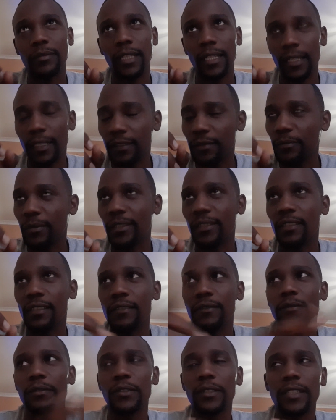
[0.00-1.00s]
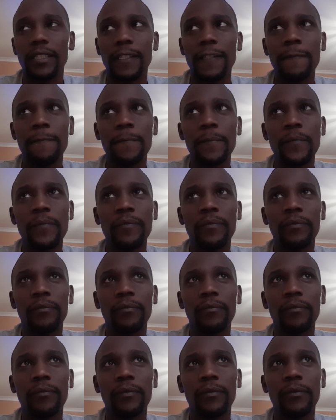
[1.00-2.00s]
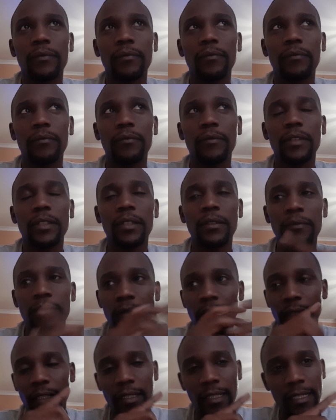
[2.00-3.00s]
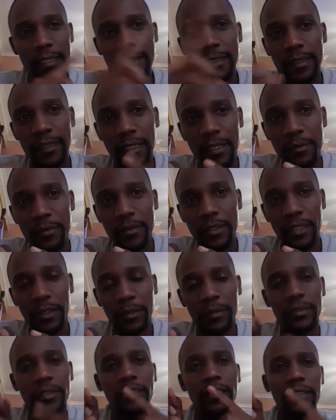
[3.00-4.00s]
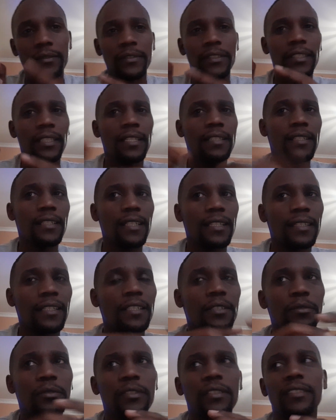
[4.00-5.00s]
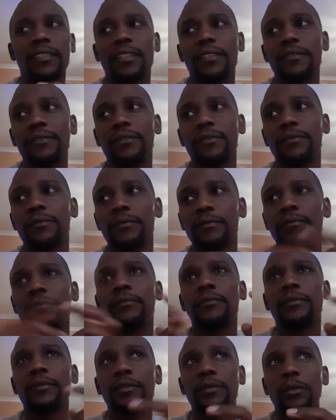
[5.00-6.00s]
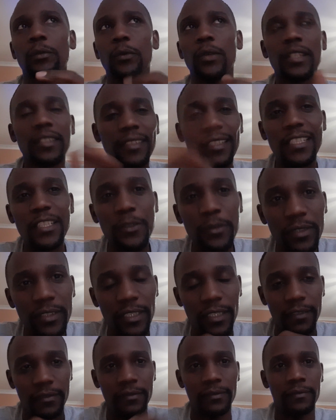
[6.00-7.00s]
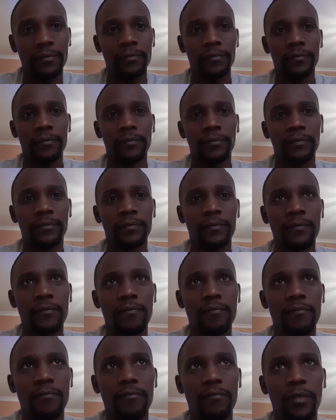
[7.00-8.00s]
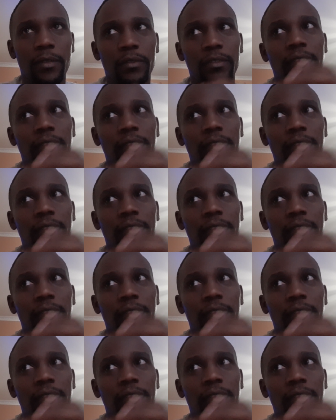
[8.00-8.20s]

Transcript: asked myself, okay, if they're getting out the old stuff and getting in the new stuff, where is the new stuff? Because